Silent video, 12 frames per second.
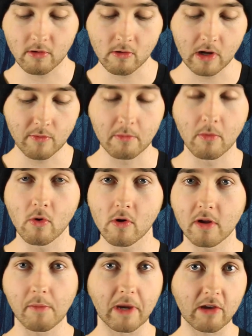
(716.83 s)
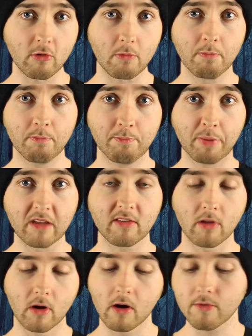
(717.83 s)
her even more and makes her
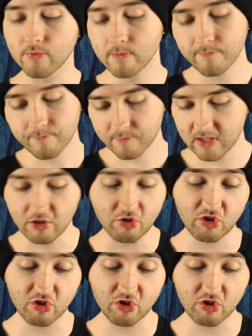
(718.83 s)
pissed off and